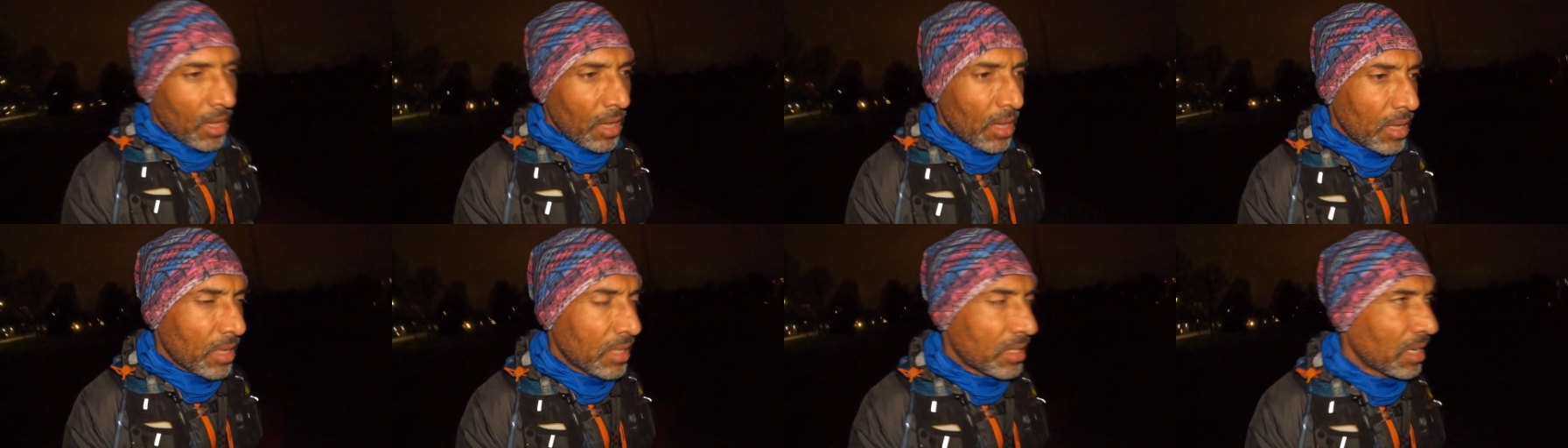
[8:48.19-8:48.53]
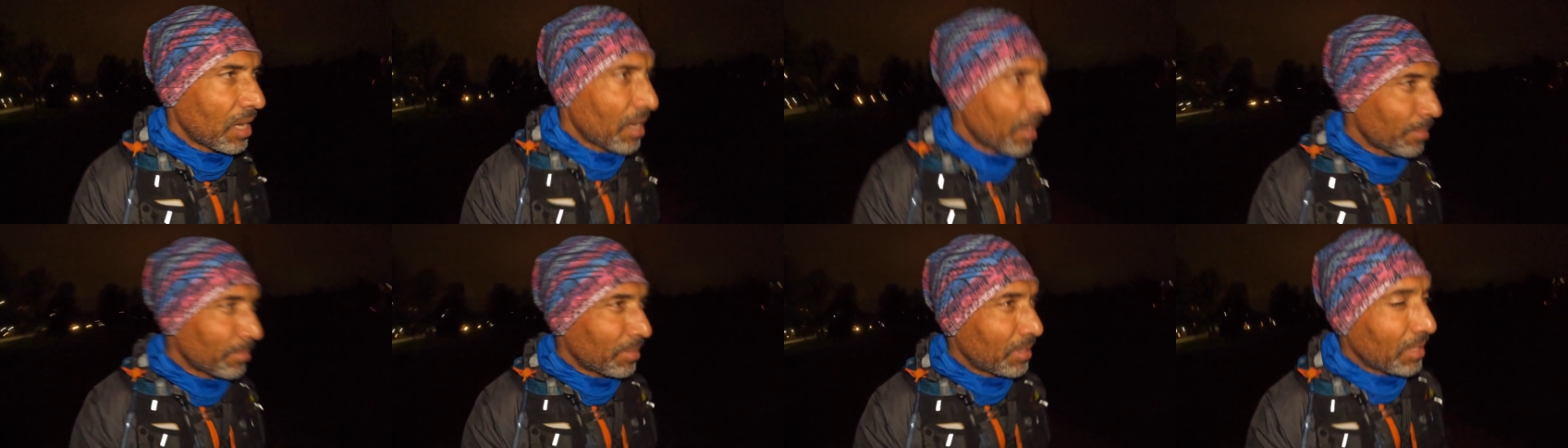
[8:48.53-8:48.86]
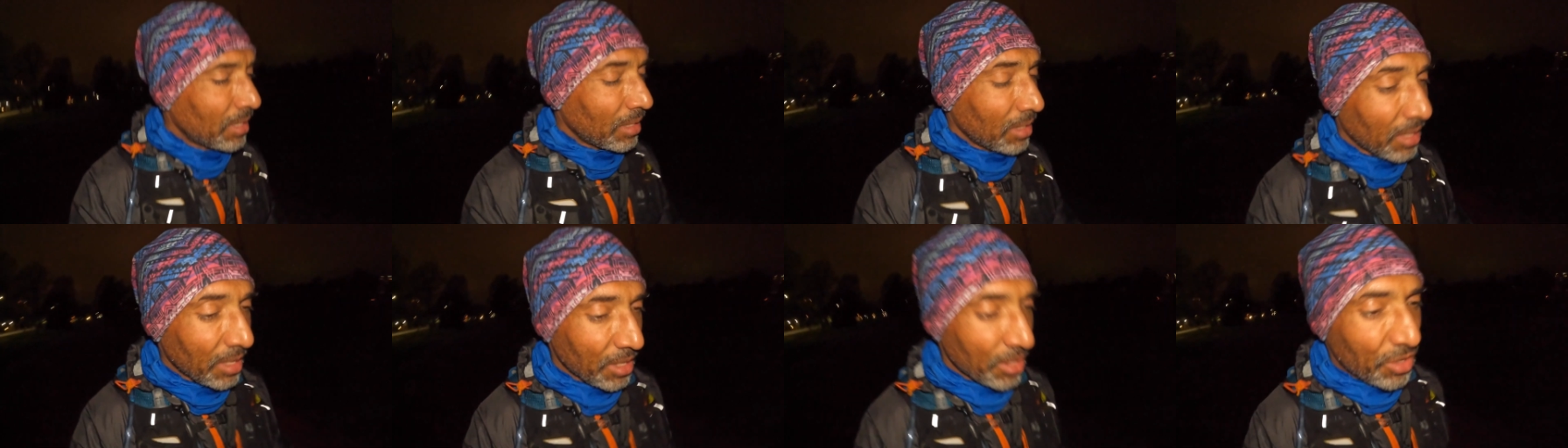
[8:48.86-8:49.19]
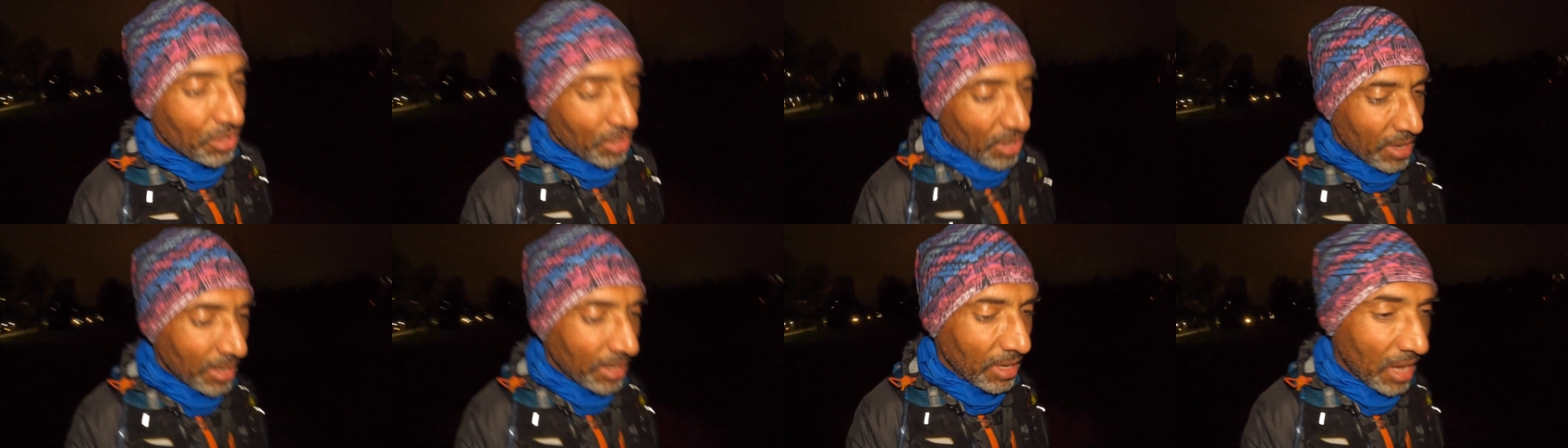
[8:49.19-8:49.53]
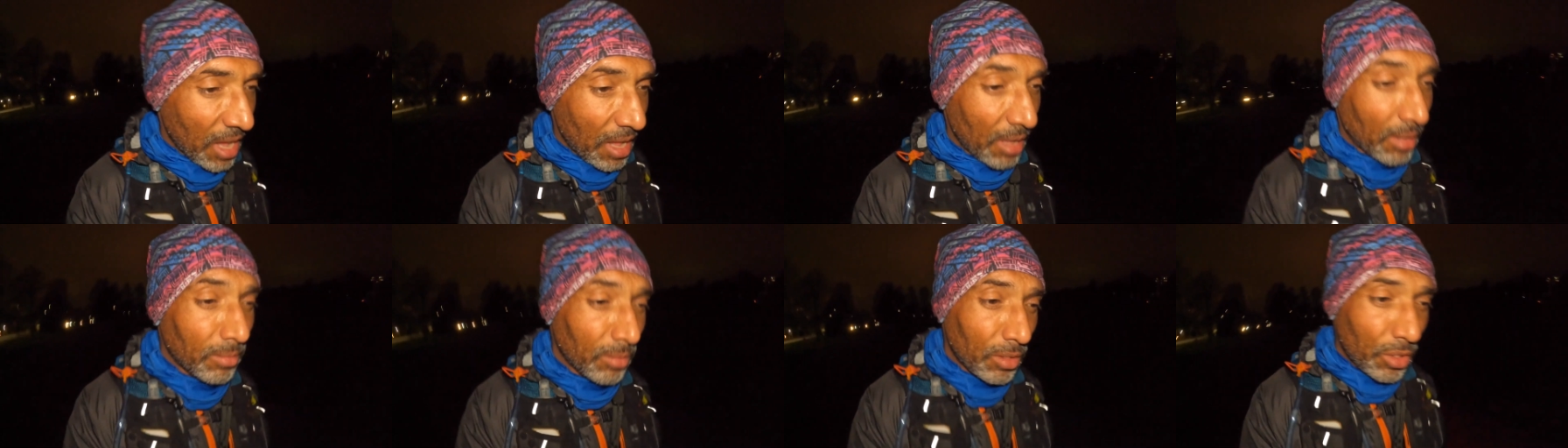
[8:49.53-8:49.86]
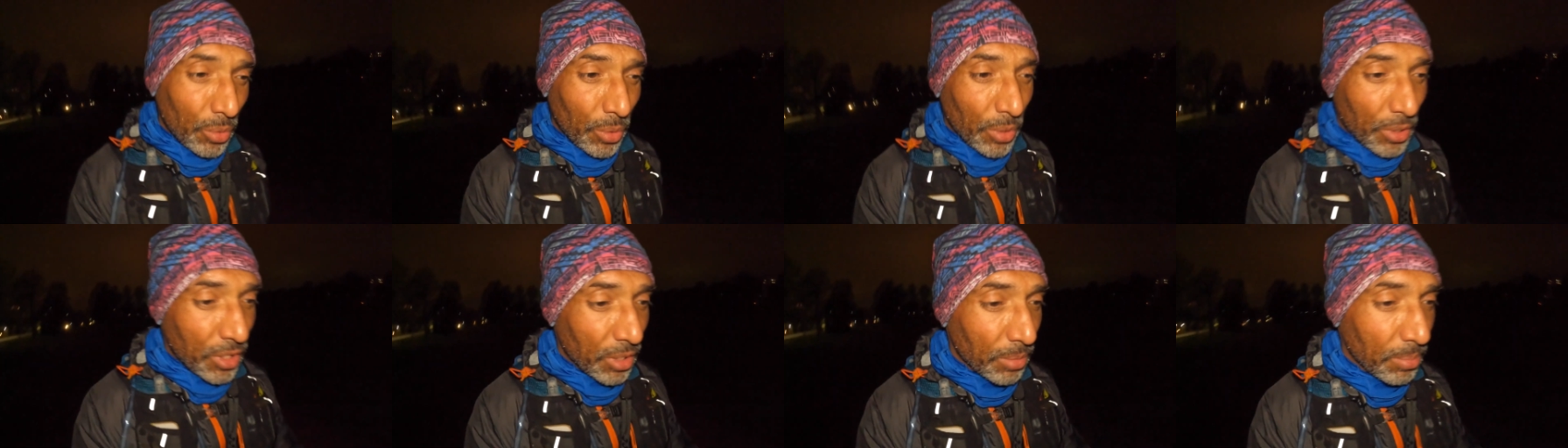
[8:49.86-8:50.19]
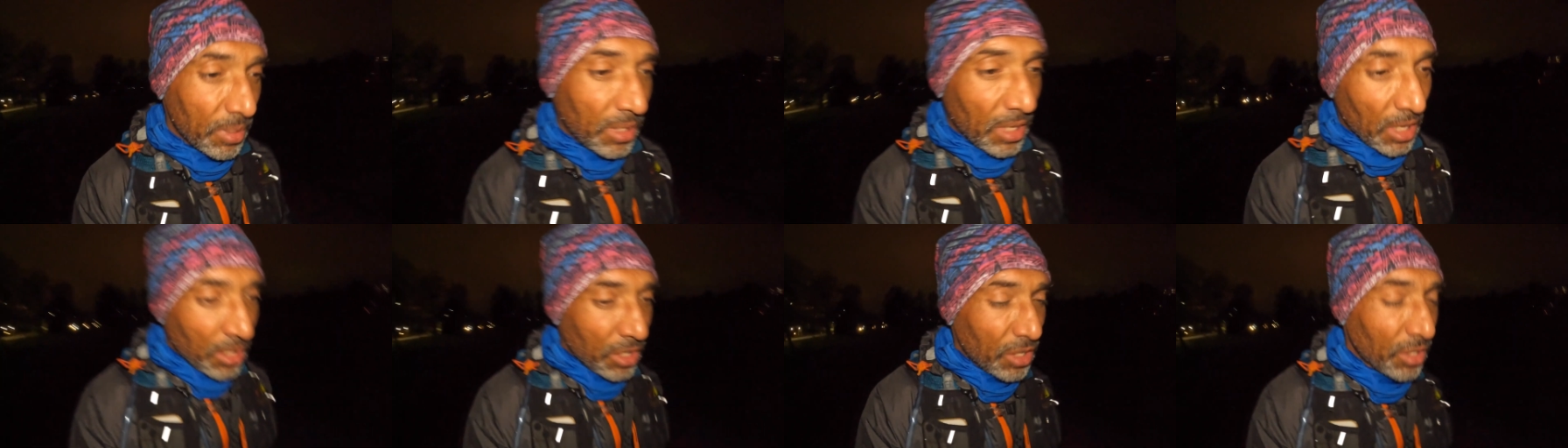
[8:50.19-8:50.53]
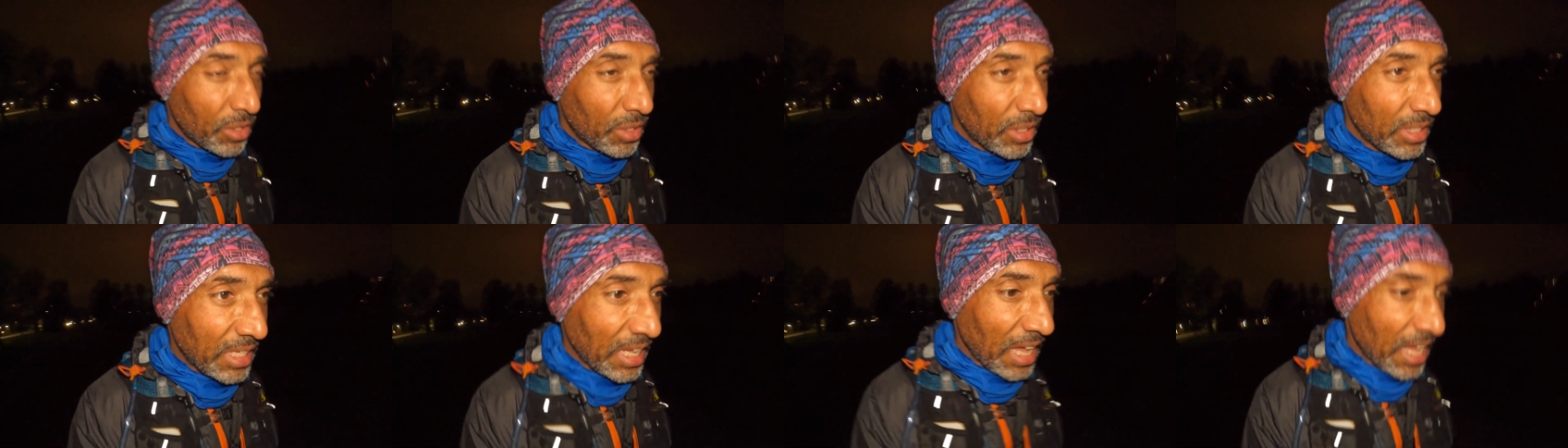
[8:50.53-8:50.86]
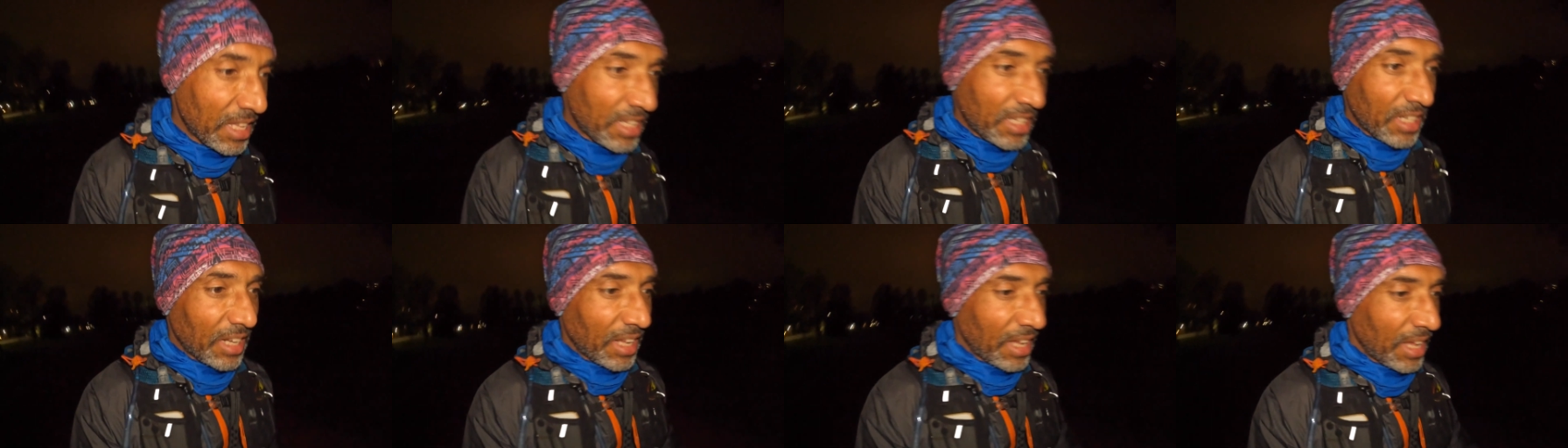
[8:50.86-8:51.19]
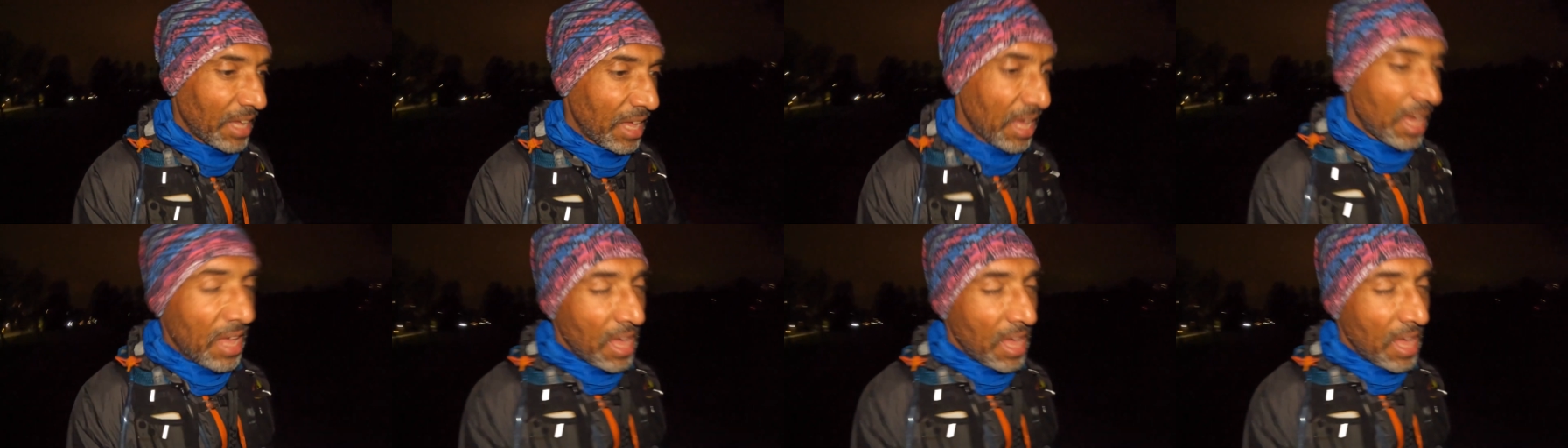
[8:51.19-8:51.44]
So I'm still going to try. I'll do a gym session on Saturday.